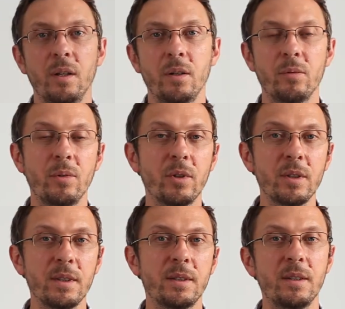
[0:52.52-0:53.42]

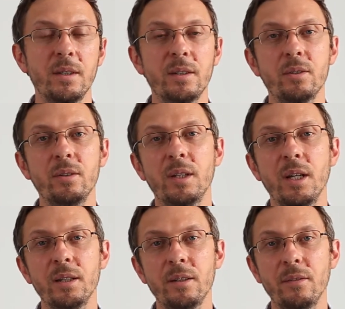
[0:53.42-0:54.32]
First is to
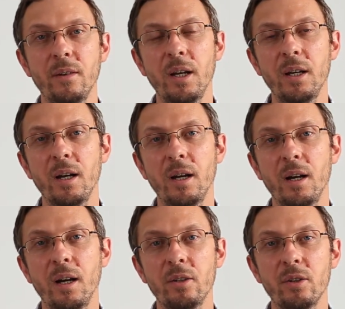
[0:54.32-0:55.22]
identify,
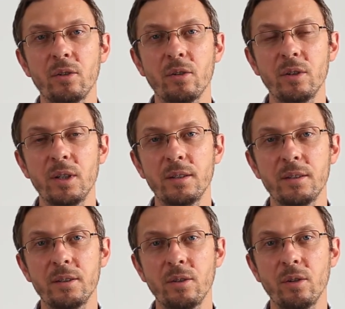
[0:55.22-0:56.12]
are your online
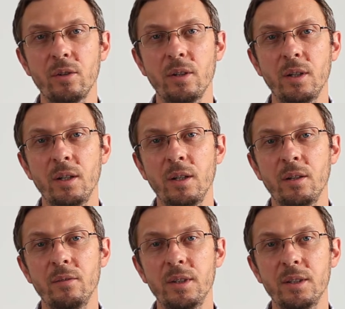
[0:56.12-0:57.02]
store
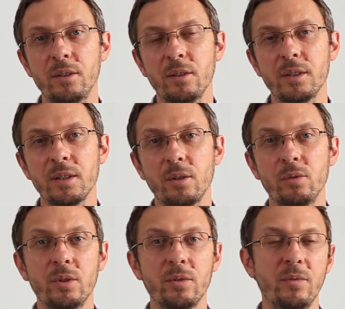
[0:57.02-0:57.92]
visitors a
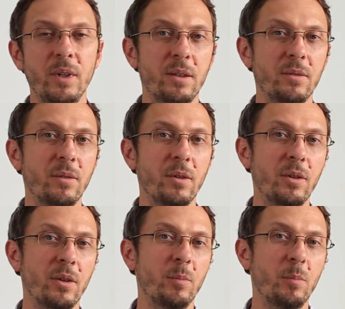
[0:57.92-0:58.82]
good fit for
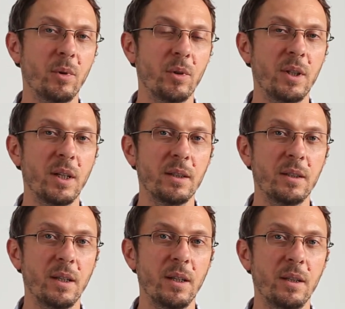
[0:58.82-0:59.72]
your product
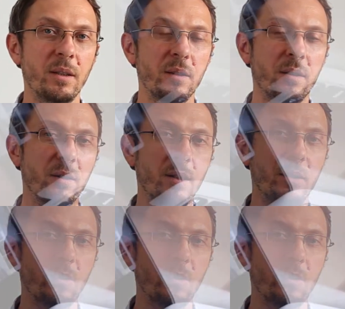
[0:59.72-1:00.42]
and the